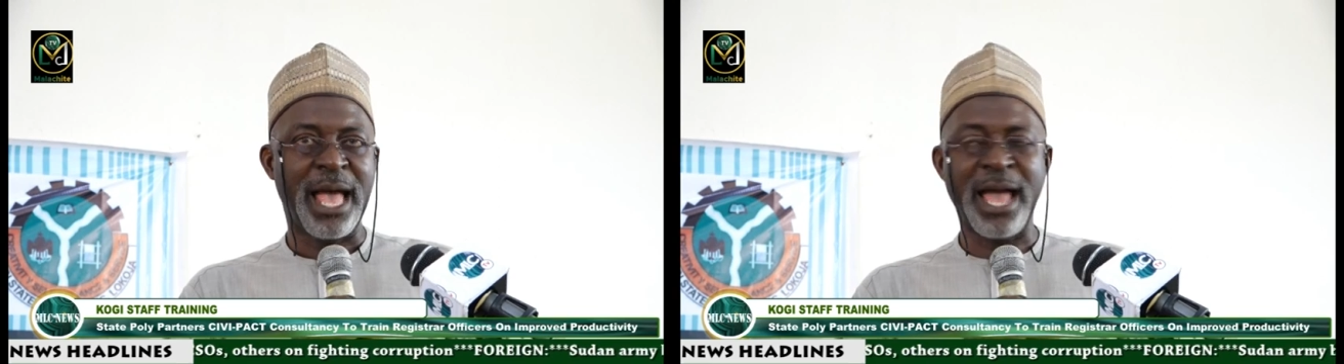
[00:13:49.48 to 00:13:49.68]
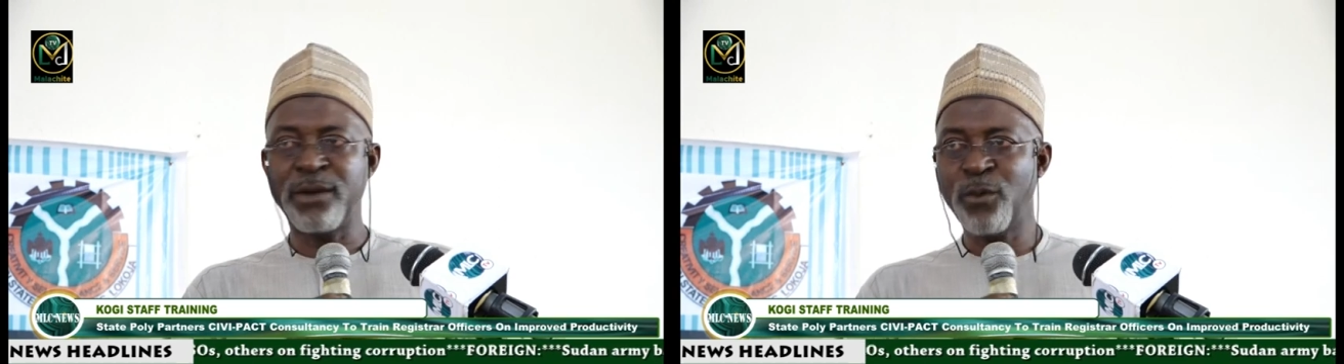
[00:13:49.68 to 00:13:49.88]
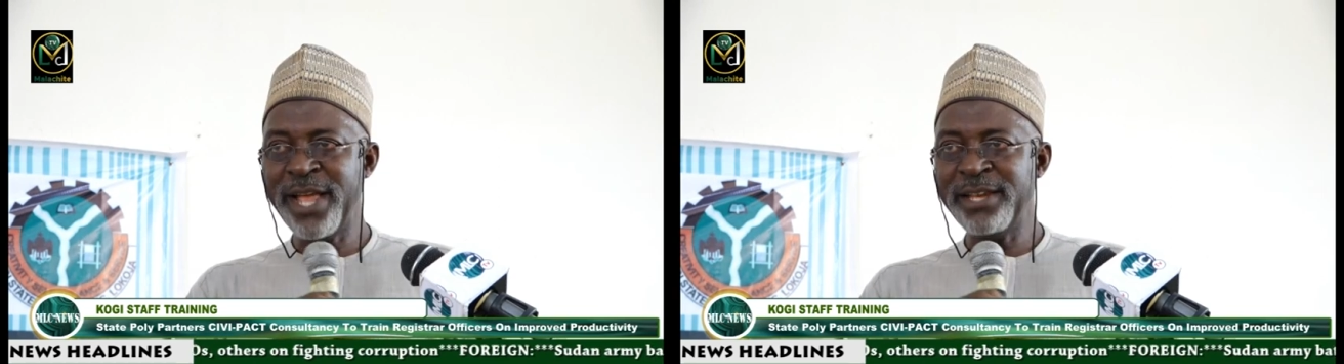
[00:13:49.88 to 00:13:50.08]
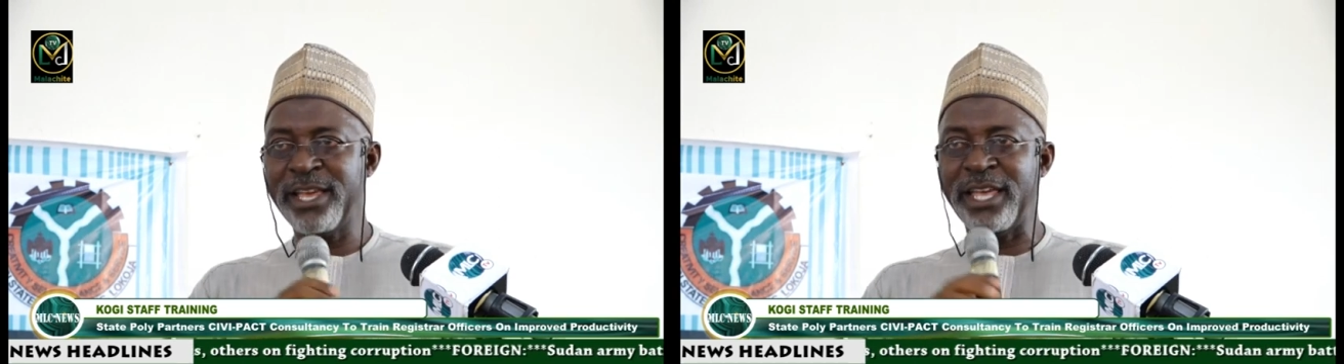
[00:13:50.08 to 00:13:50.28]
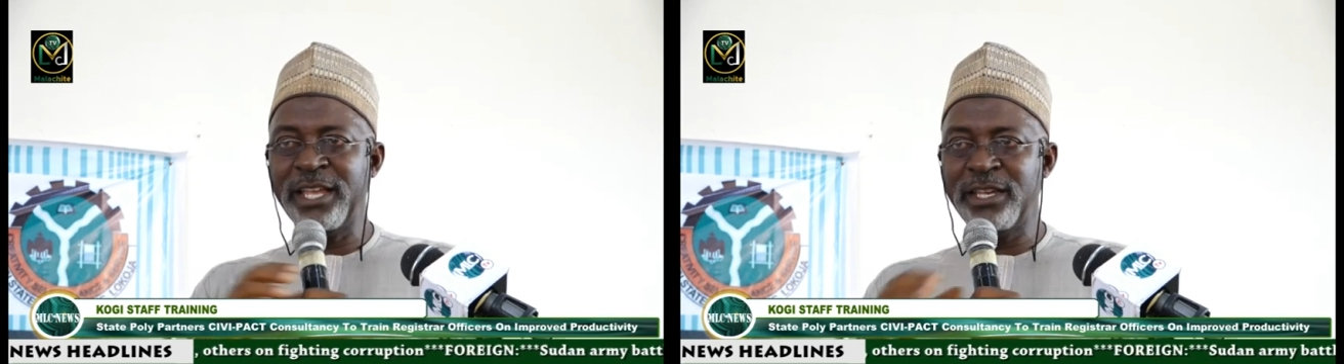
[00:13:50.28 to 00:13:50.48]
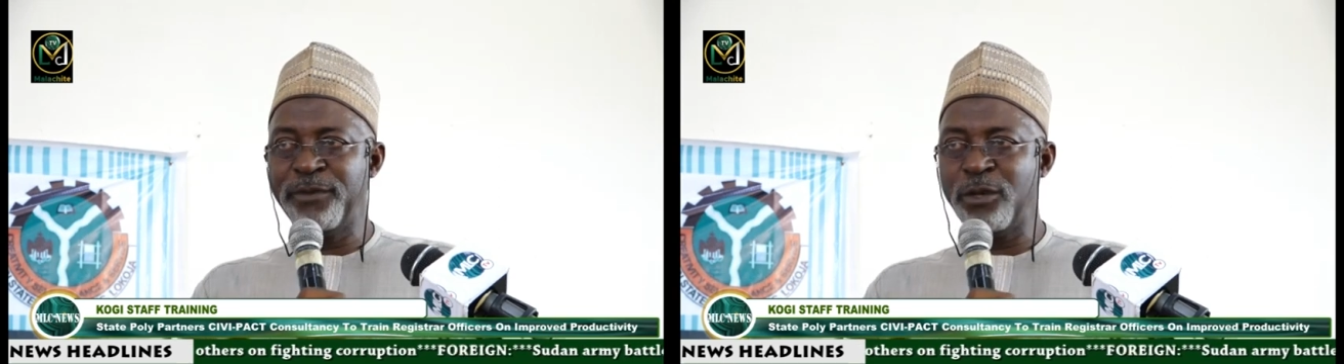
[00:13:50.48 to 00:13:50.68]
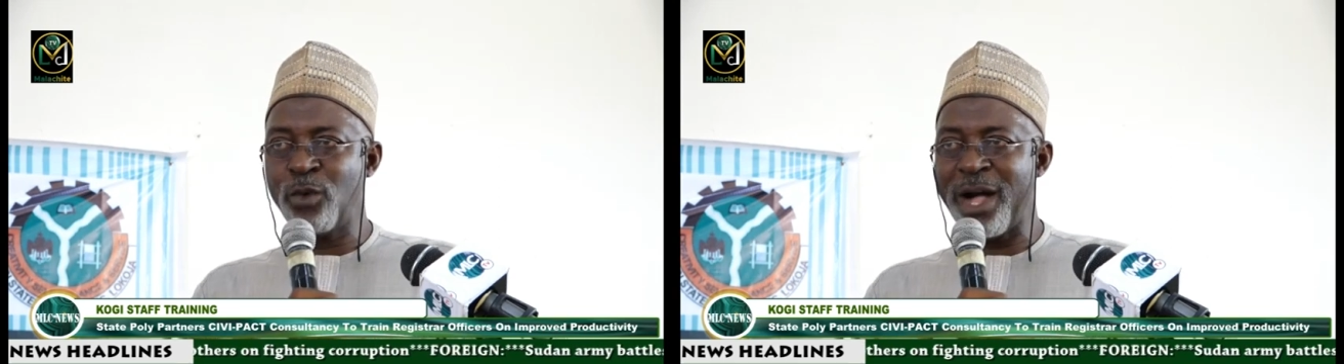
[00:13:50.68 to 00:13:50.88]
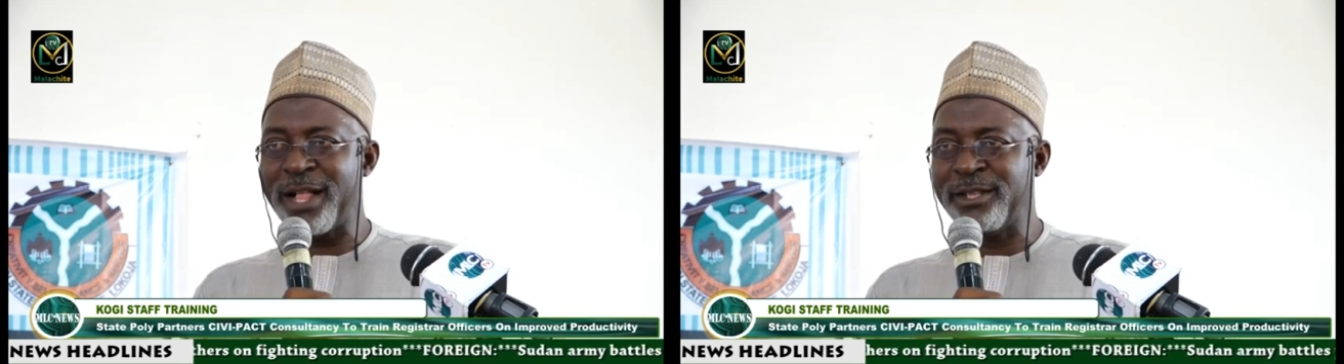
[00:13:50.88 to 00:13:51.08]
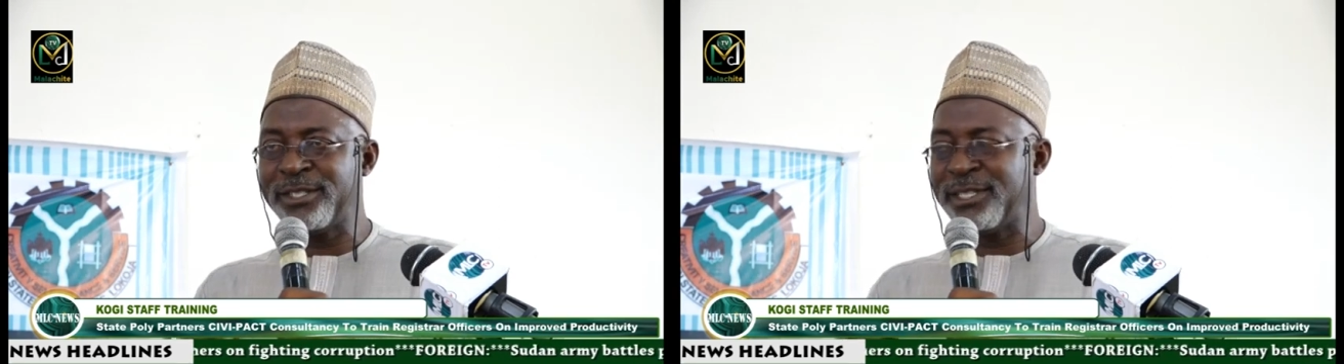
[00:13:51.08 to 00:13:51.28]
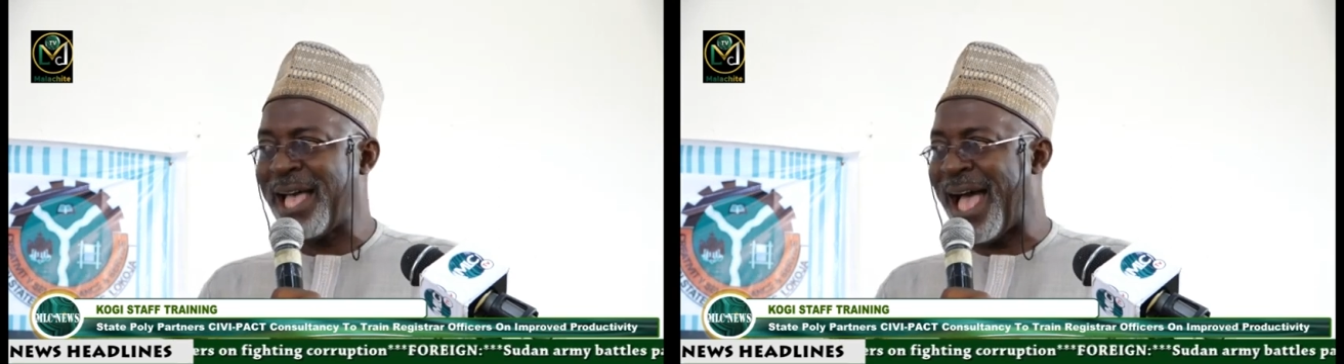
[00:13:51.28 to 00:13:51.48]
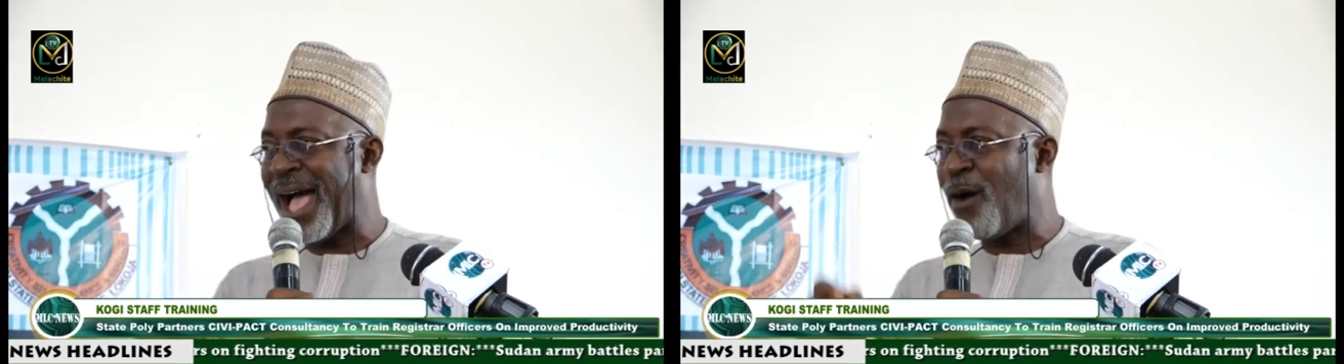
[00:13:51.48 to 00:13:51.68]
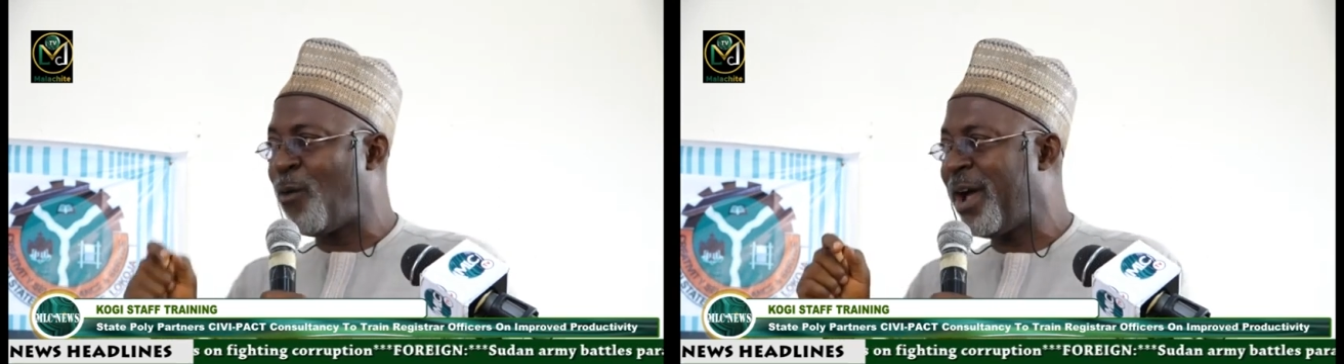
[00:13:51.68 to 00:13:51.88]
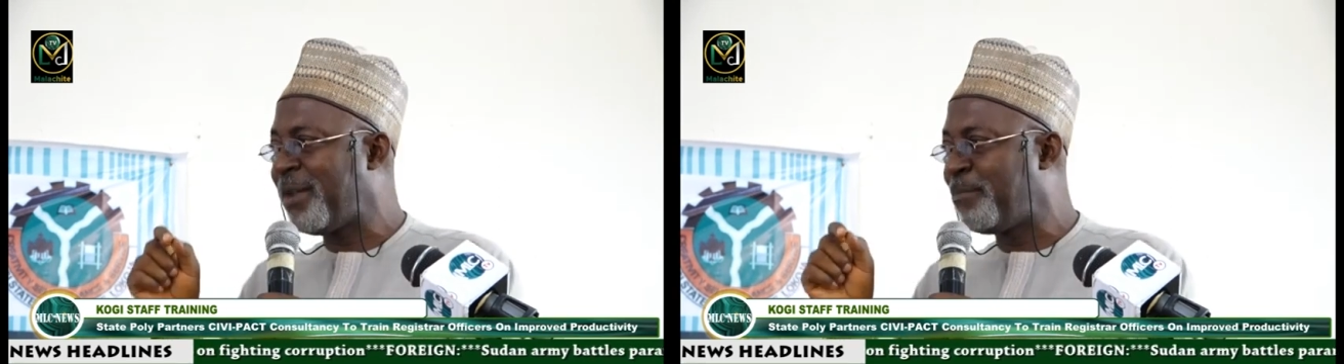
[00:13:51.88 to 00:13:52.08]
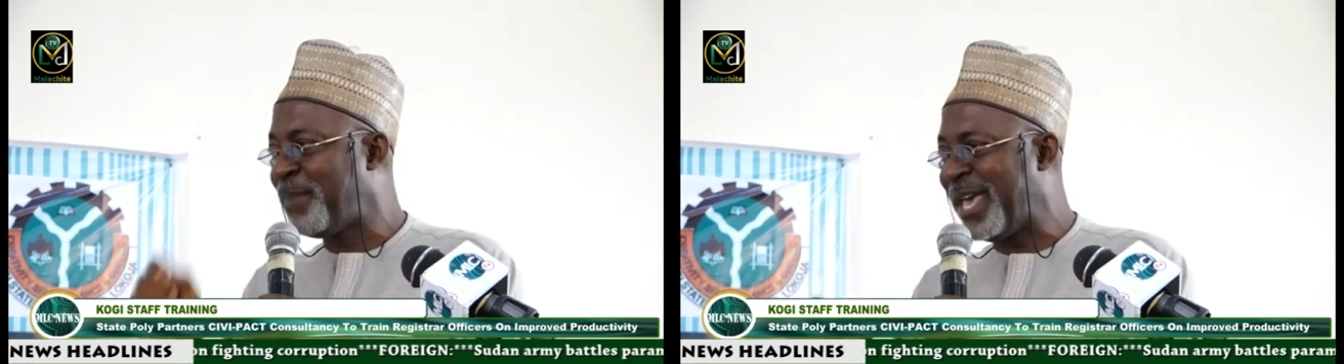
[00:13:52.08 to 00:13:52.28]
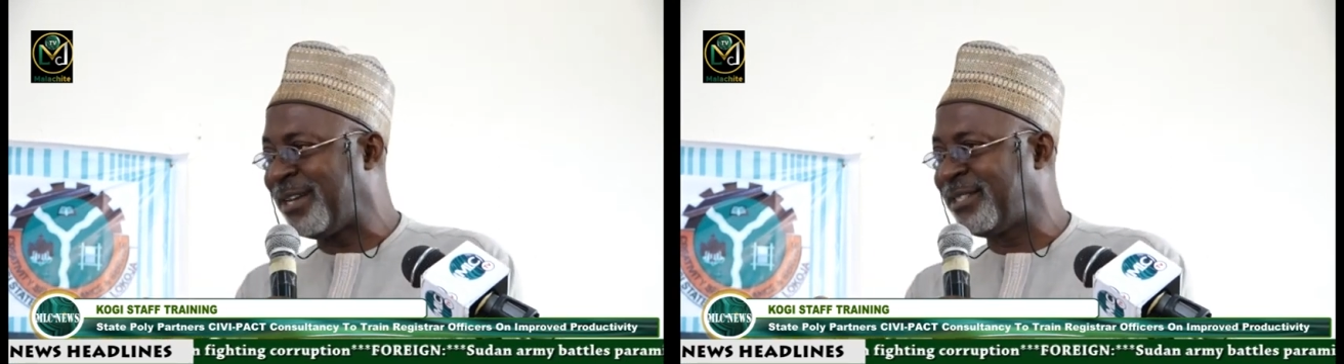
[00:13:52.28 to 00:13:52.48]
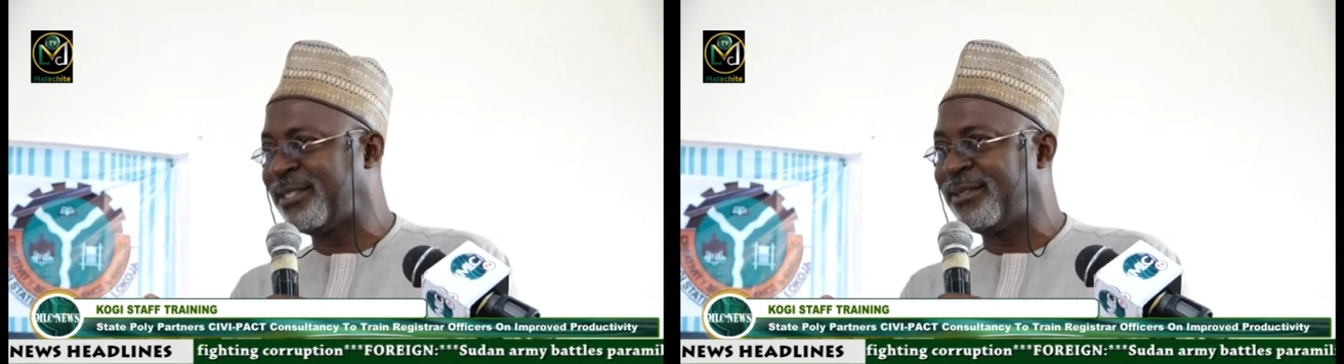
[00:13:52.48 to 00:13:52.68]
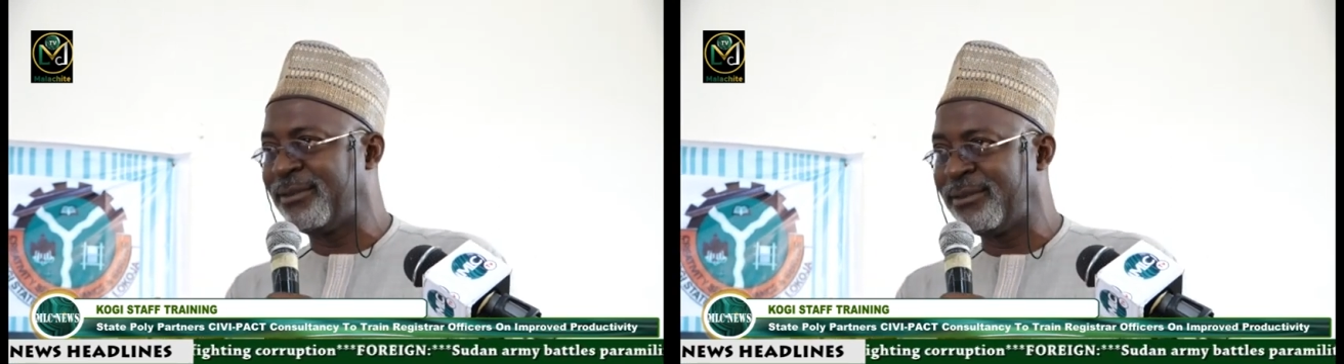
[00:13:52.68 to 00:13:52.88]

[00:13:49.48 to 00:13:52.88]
And when the individuals are well-baked,